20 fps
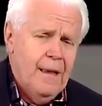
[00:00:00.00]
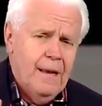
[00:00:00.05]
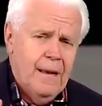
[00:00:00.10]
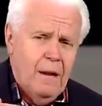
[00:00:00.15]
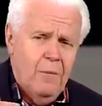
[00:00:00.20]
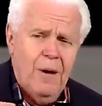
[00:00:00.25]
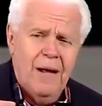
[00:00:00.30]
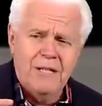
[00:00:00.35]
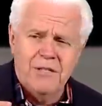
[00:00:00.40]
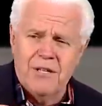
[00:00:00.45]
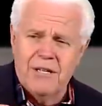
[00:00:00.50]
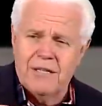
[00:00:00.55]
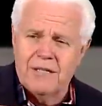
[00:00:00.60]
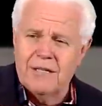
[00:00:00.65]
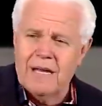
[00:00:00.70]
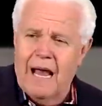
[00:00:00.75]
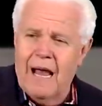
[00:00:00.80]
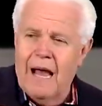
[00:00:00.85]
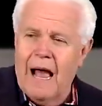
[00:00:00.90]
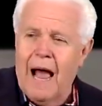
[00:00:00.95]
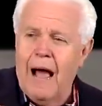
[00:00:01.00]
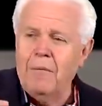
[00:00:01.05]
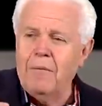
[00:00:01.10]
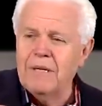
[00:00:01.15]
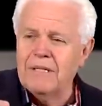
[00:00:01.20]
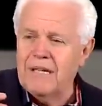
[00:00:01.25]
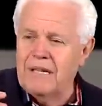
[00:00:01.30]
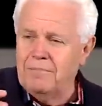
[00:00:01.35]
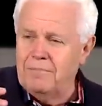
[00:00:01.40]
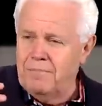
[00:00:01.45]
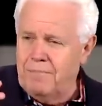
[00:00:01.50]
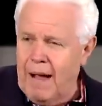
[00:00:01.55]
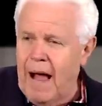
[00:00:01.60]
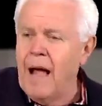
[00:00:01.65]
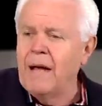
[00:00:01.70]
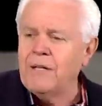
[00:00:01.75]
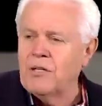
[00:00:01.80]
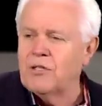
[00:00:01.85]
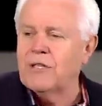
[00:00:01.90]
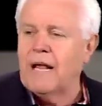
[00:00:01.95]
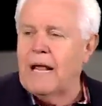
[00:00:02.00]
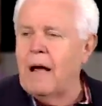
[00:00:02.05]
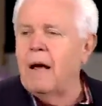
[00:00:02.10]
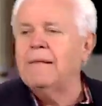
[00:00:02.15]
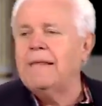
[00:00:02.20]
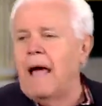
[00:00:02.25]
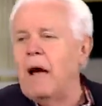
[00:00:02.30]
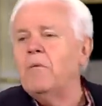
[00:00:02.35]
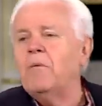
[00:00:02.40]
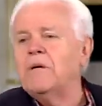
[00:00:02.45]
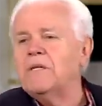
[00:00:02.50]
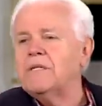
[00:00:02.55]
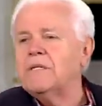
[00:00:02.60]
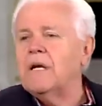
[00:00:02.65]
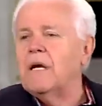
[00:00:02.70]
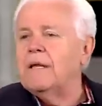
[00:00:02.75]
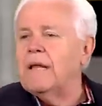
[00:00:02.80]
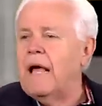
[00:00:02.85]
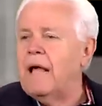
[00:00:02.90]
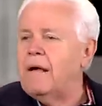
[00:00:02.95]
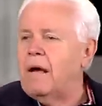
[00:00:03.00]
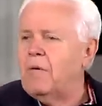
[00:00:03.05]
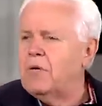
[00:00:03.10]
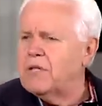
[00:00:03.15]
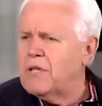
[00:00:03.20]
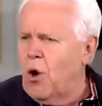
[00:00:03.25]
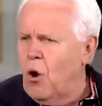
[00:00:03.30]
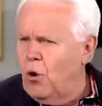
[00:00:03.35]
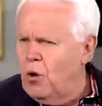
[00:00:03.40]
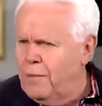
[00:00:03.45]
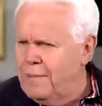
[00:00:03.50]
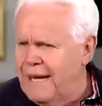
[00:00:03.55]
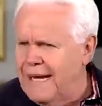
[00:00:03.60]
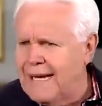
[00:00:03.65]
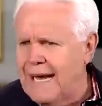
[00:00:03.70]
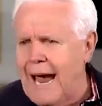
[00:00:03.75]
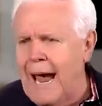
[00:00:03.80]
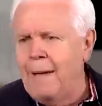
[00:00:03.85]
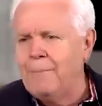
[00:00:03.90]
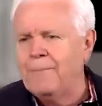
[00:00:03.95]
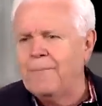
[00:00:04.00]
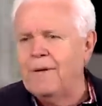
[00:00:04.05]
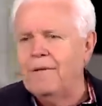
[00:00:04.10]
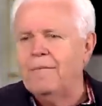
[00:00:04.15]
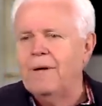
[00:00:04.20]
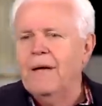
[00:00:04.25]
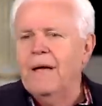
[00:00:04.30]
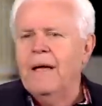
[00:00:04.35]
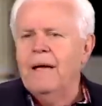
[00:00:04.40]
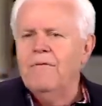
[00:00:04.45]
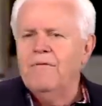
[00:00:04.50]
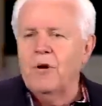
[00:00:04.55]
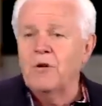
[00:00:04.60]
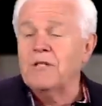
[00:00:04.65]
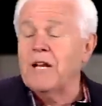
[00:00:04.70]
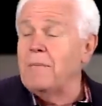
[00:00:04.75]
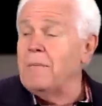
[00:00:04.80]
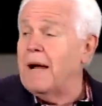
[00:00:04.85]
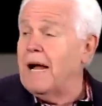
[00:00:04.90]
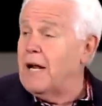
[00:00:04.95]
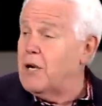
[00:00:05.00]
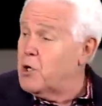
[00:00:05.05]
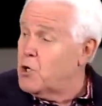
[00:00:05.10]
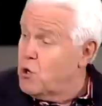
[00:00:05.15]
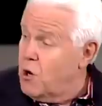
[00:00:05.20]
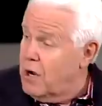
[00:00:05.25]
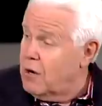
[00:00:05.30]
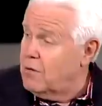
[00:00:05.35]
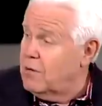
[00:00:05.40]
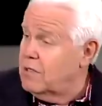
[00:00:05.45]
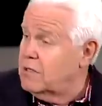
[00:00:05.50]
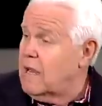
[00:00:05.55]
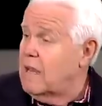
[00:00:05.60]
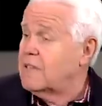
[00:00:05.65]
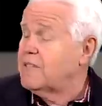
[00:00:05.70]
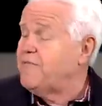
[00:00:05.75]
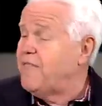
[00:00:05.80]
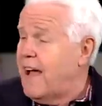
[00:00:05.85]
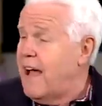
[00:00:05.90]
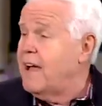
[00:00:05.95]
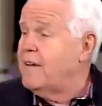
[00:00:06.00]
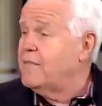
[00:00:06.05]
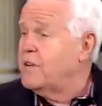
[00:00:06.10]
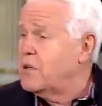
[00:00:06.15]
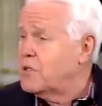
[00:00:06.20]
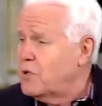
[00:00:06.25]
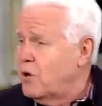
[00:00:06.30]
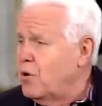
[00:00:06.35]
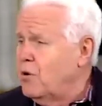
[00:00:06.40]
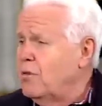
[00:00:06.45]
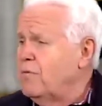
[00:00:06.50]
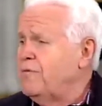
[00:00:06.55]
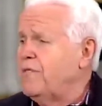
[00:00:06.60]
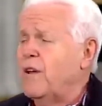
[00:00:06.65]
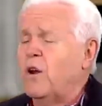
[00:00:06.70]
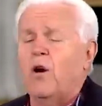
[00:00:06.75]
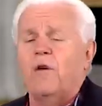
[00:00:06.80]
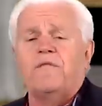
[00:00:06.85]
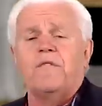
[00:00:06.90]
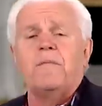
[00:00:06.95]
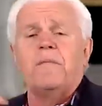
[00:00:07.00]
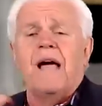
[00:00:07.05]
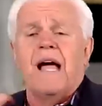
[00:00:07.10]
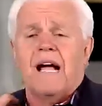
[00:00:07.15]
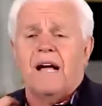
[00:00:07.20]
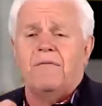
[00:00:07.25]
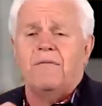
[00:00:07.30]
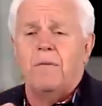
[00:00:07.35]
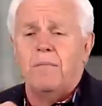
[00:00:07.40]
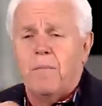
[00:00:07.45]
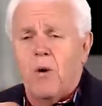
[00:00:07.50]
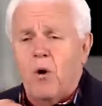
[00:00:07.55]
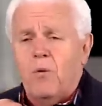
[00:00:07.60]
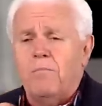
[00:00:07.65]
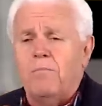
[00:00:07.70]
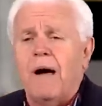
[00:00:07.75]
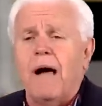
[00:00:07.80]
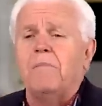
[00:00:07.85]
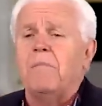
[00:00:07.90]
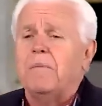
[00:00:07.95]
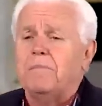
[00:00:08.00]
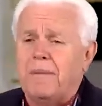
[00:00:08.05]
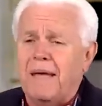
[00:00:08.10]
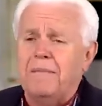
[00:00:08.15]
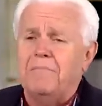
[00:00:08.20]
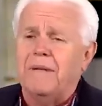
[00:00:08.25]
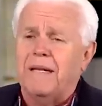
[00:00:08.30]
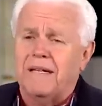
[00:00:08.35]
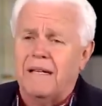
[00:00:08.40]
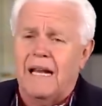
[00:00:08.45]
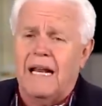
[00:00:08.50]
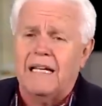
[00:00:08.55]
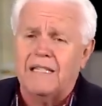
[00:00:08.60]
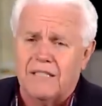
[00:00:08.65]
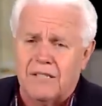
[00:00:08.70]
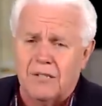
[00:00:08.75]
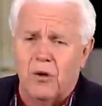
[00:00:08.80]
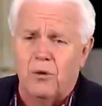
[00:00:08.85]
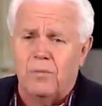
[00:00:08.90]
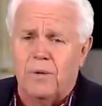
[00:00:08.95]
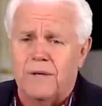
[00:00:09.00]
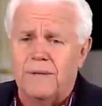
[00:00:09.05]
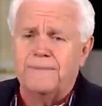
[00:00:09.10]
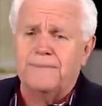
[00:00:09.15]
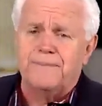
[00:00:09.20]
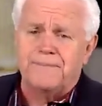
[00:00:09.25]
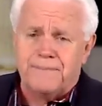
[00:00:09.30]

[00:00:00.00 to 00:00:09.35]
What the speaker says: Now, watch this. I was in bondage. That was holding me captive. First time I got drunk was I was 5 years old and fell off the back of a boat. Mama beat me till I was sober.